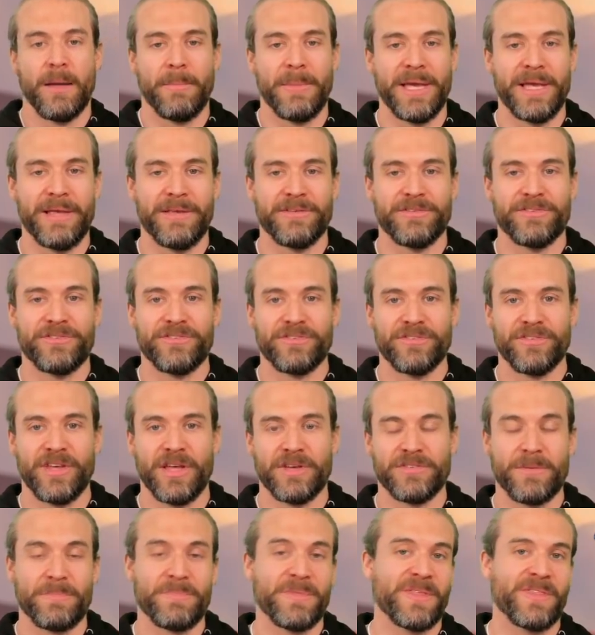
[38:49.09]
is
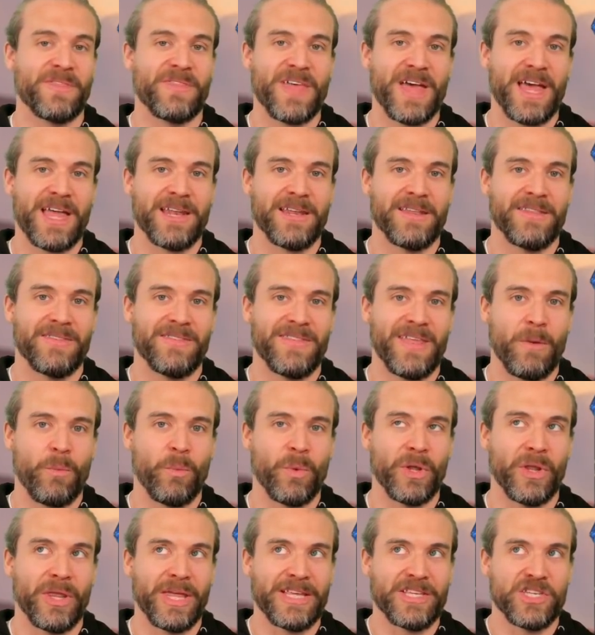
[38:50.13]
something that
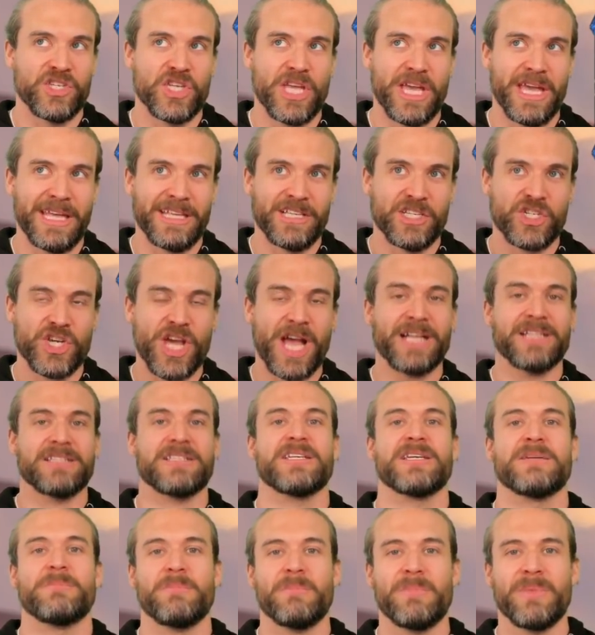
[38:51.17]
will
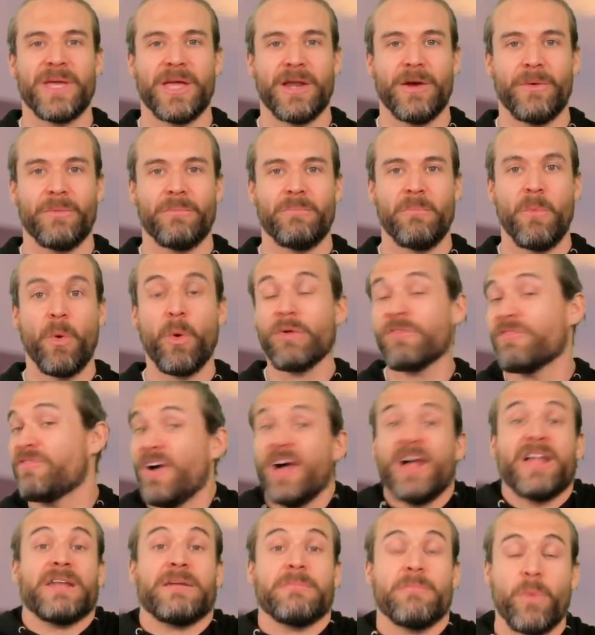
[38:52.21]
inject more
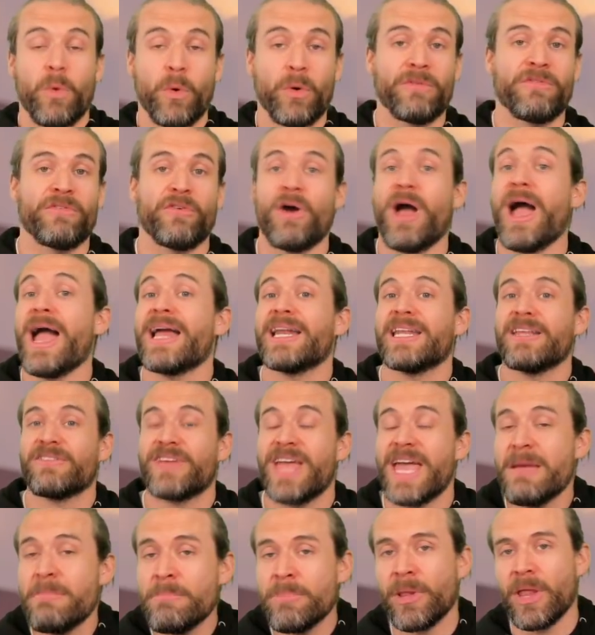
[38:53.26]
fun, more variety of
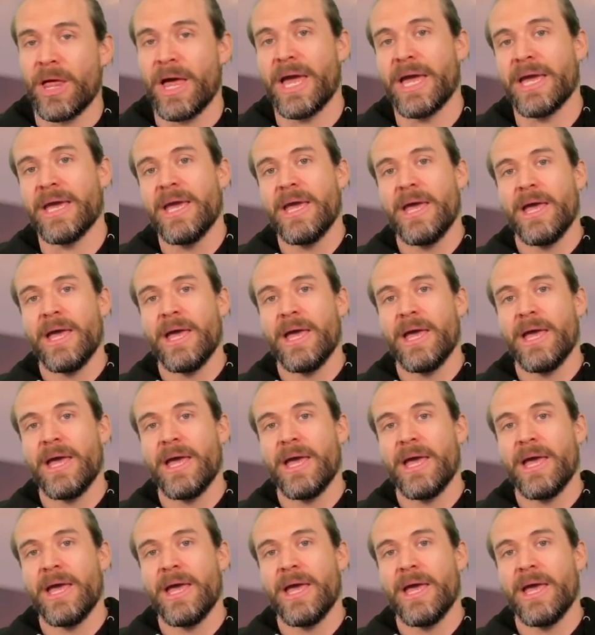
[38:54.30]
gameplay